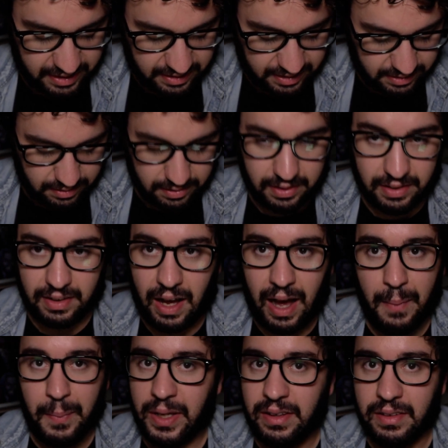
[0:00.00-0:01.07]
That doesn't
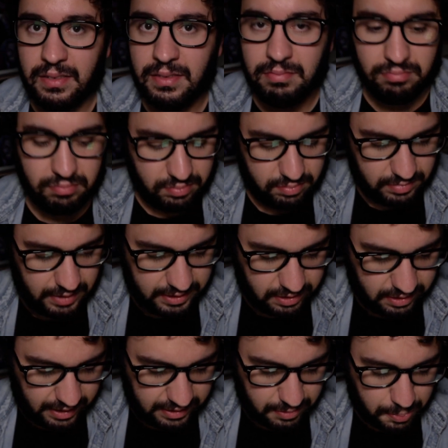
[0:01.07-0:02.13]
I mean,
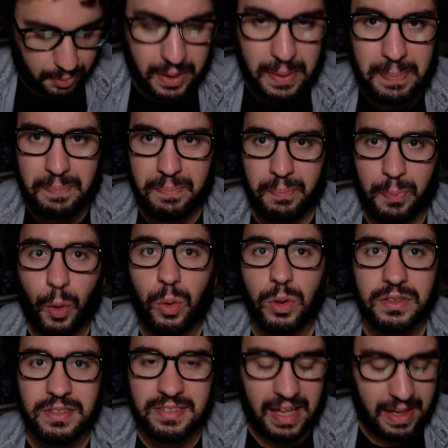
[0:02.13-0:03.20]
that's that's a pretty
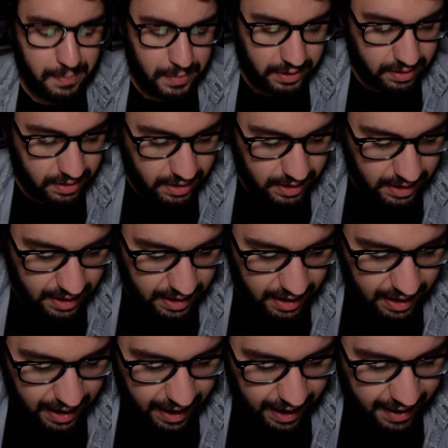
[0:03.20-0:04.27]
bold statement.
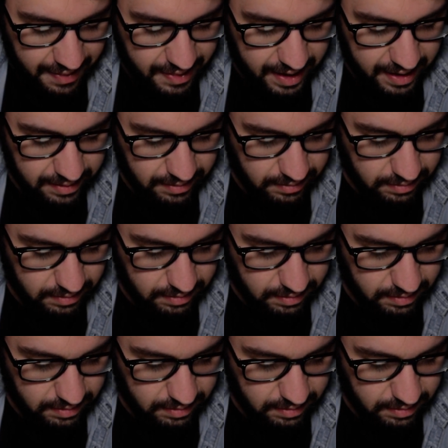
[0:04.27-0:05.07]
And then